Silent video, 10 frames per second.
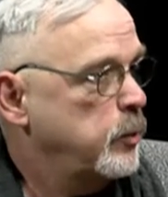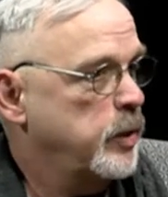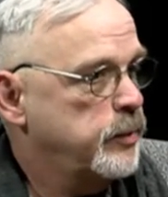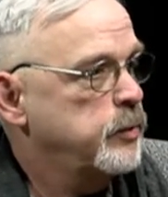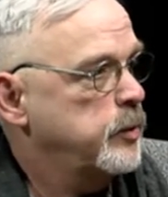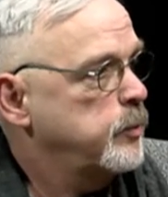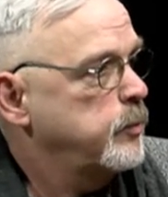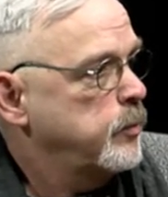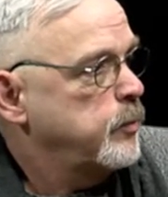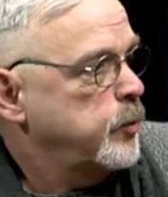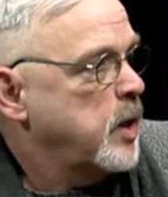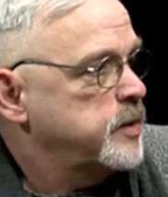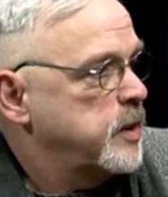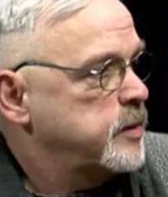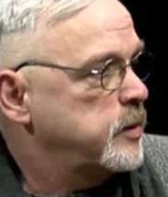went through the
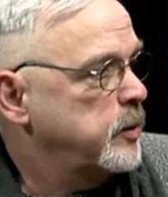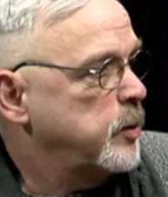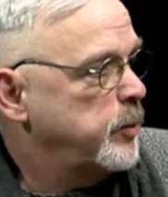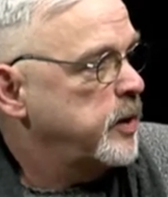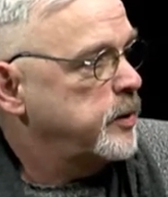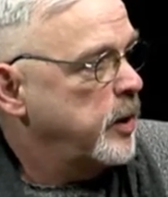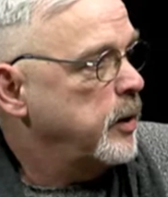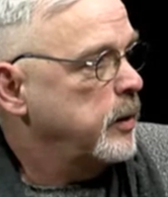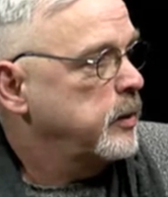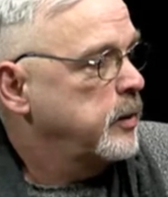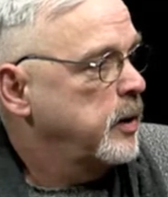process a little bit there.